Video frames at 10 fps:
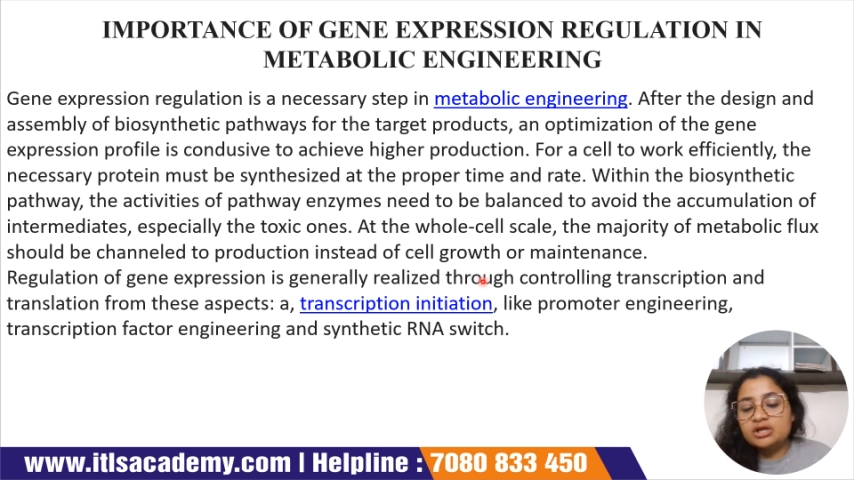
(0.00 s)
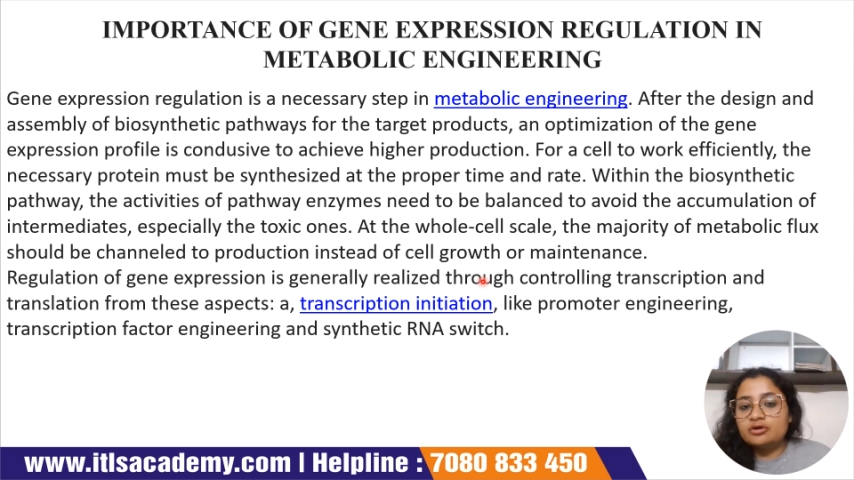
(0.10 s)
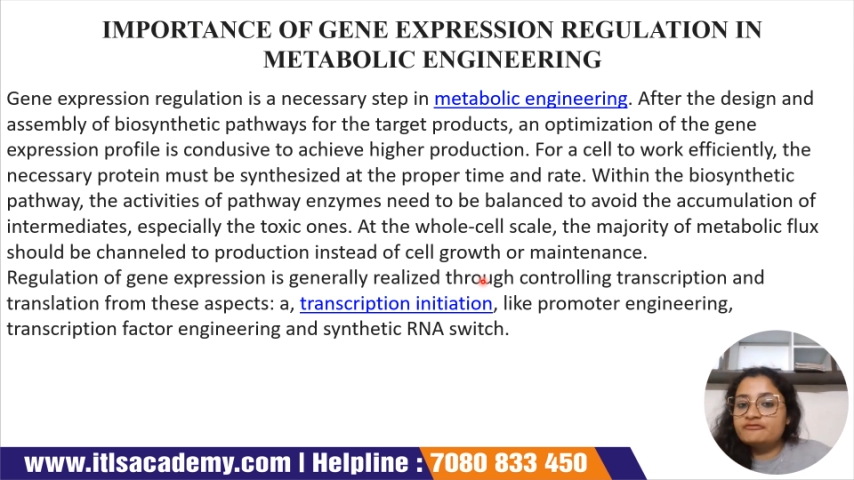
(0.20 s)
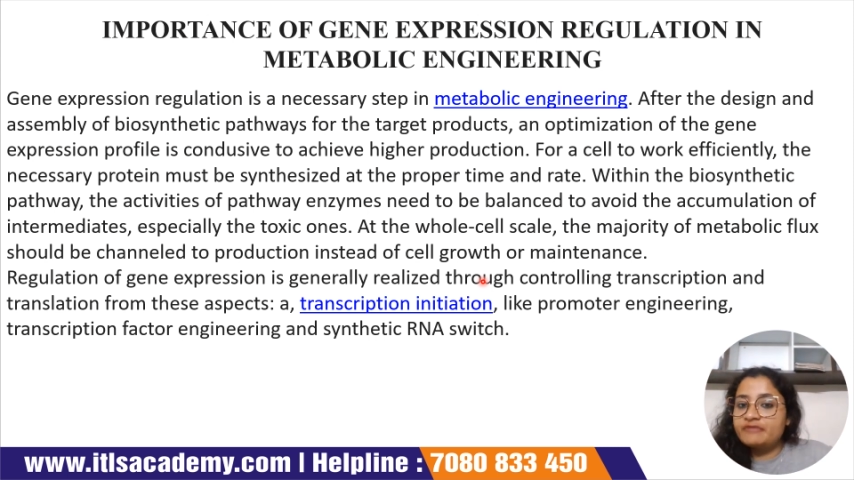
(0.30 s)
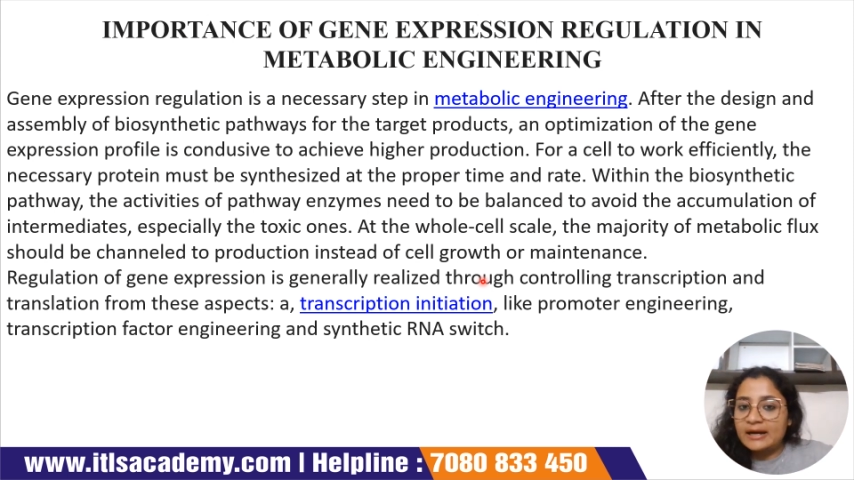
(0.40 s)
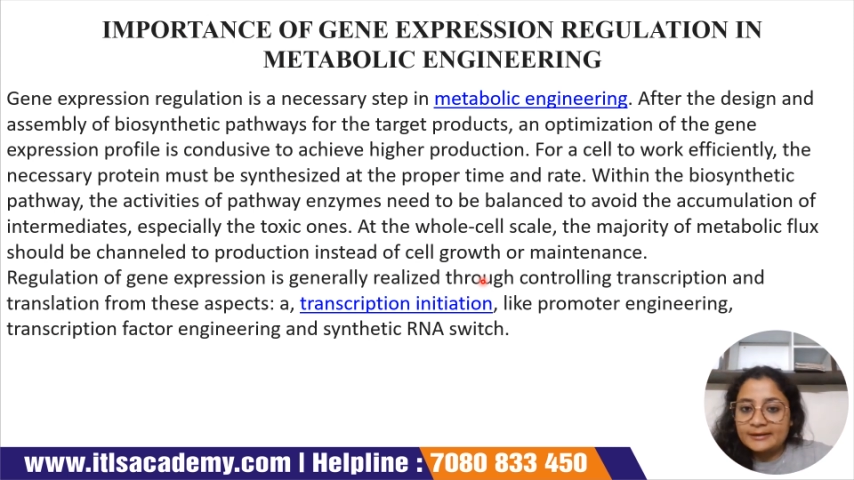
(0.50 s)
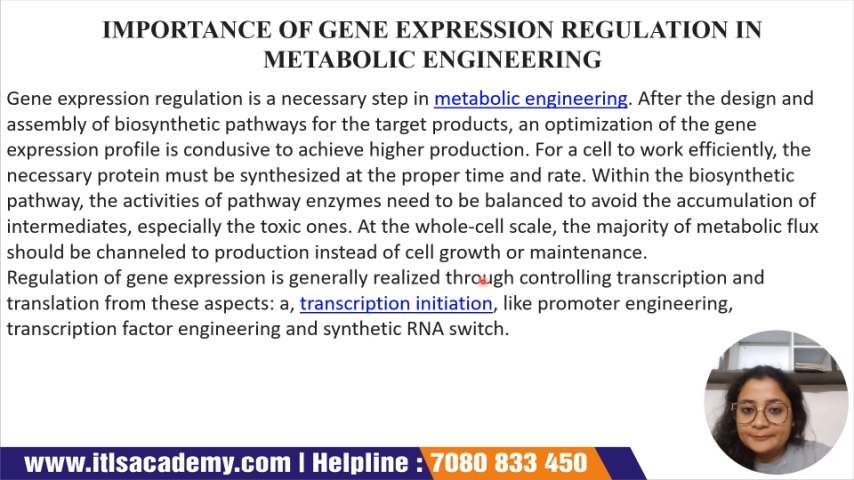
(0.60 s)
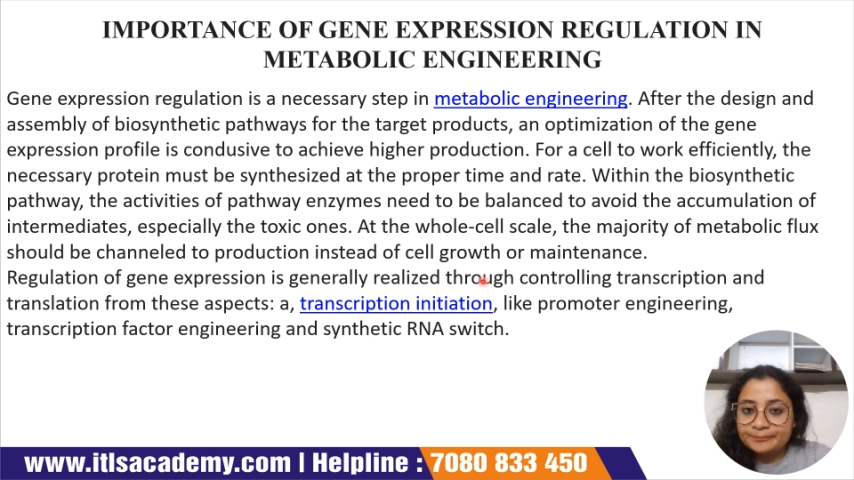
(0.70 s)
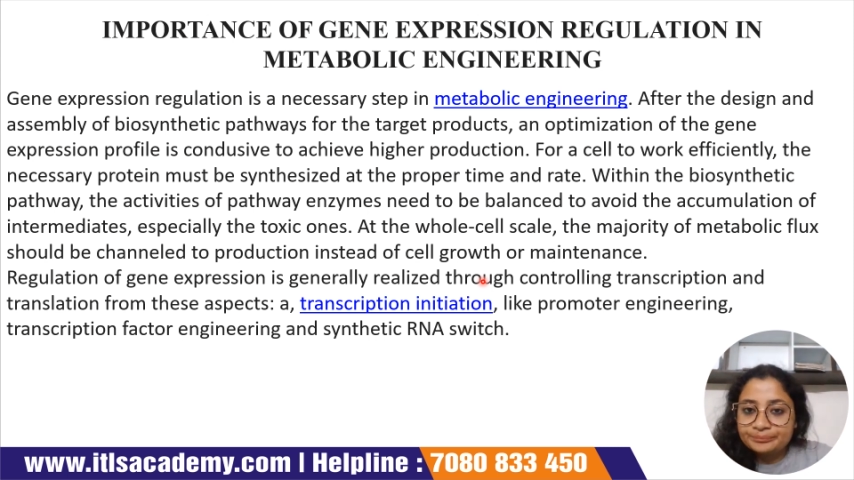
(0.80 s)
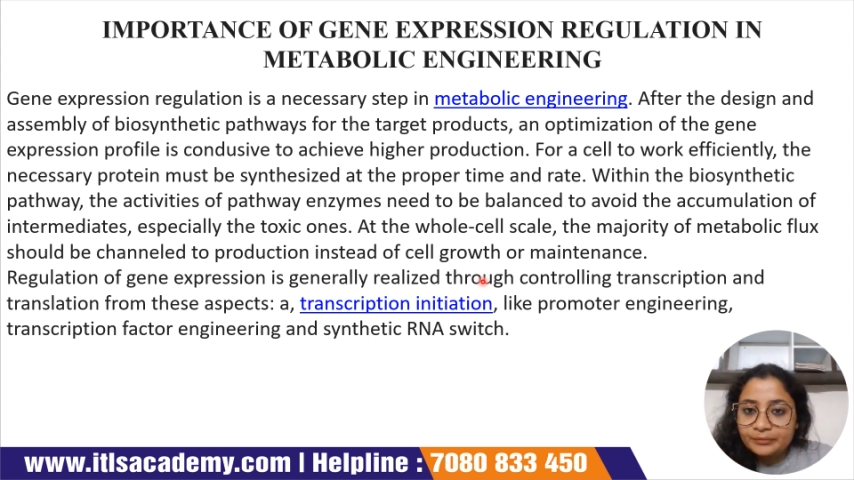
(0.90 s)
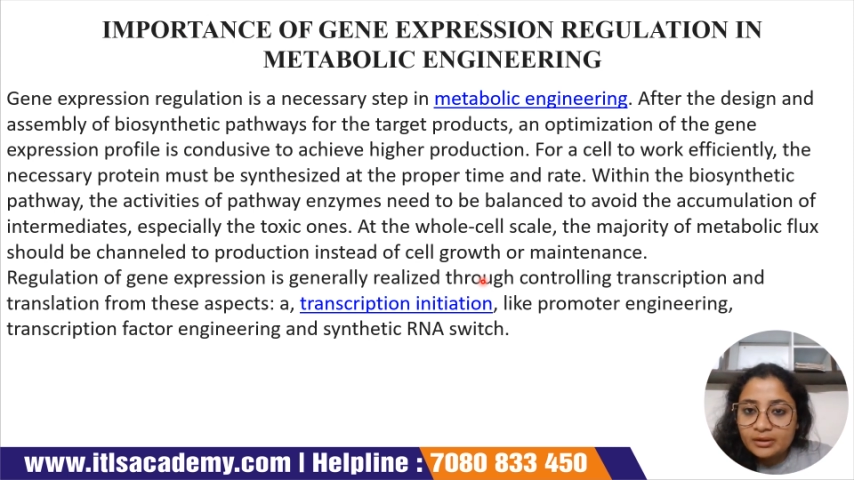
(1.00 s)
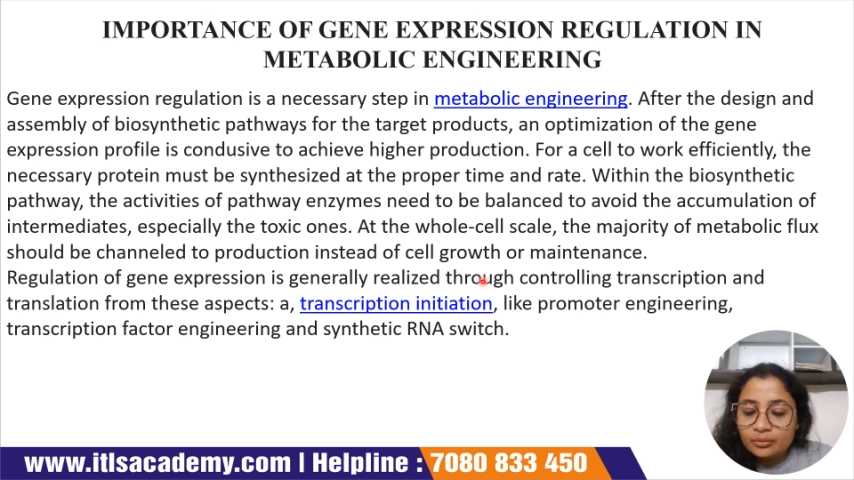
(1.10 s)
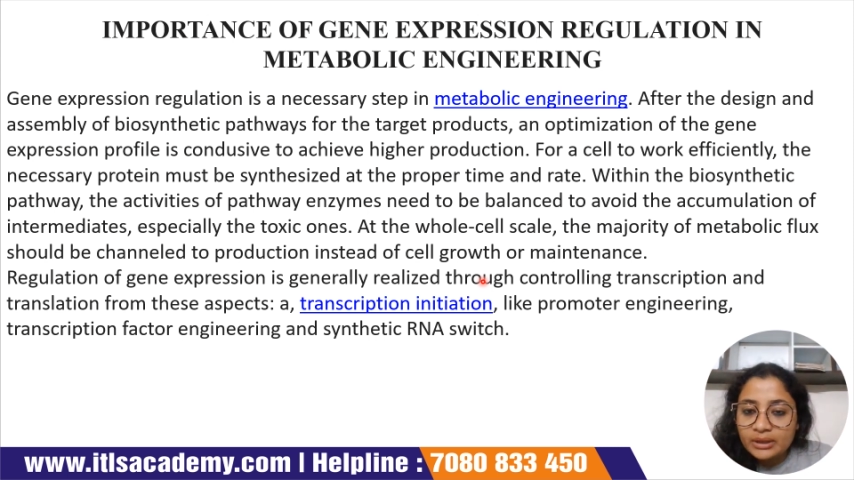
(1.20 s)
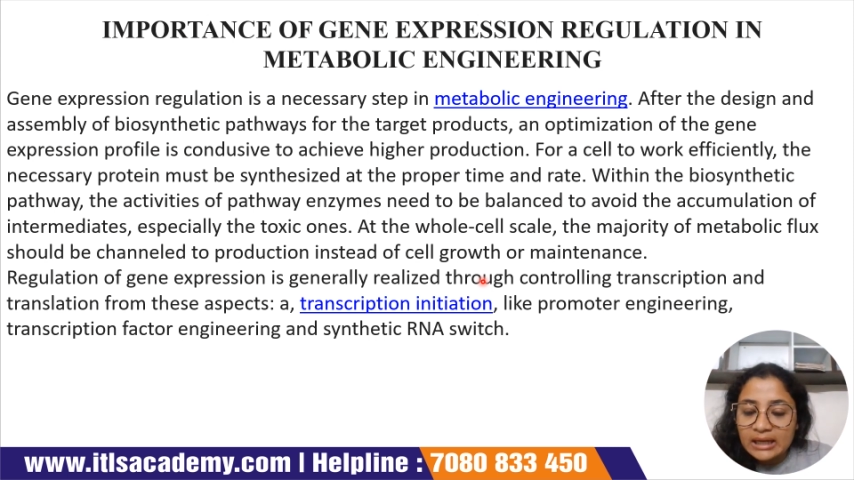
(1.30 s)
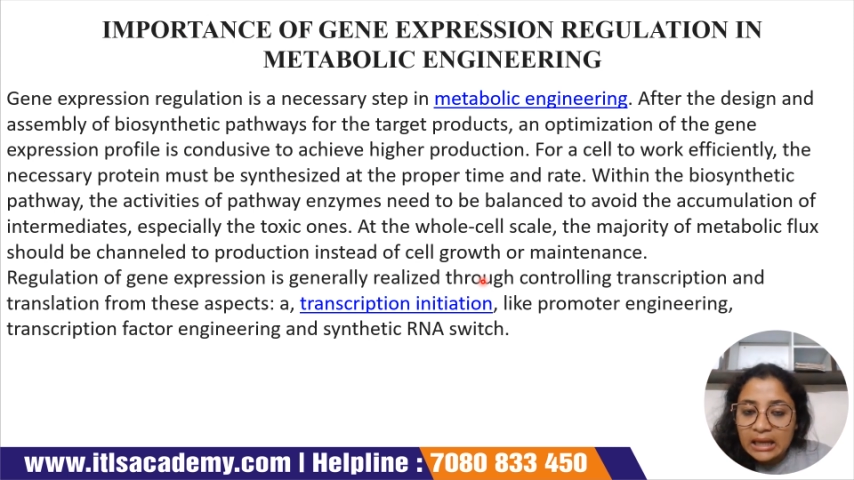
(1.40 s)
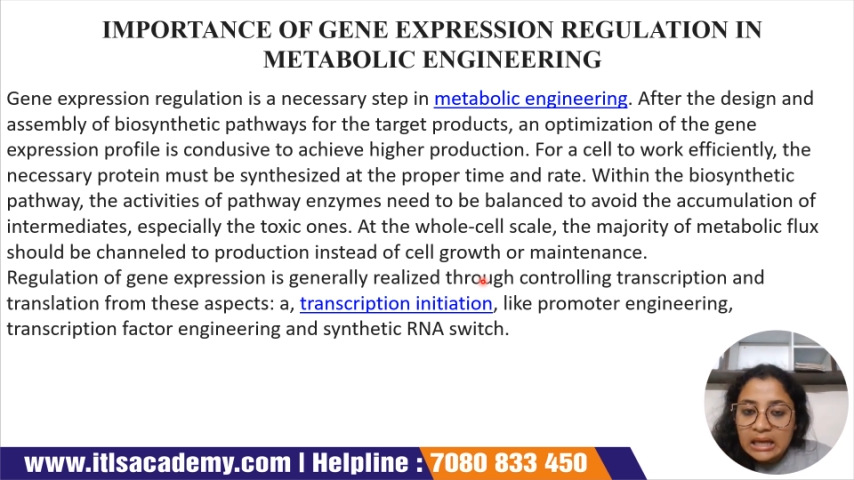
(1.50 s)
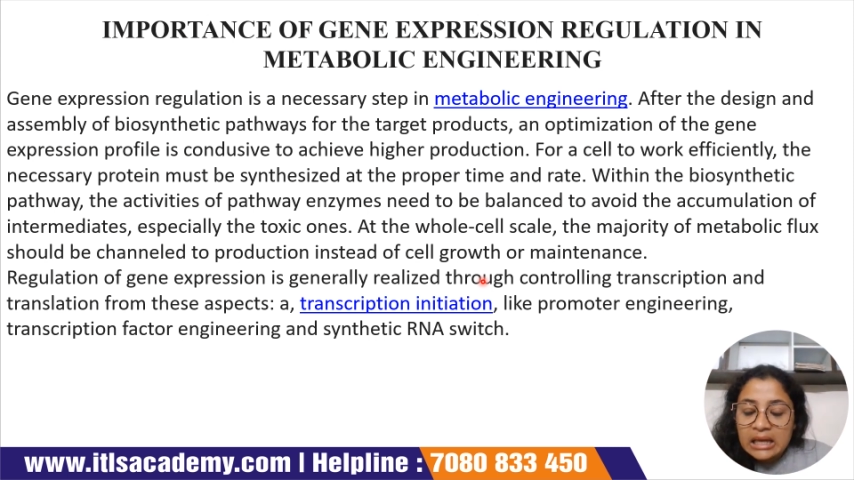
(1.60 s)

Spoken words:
or fat. Okay,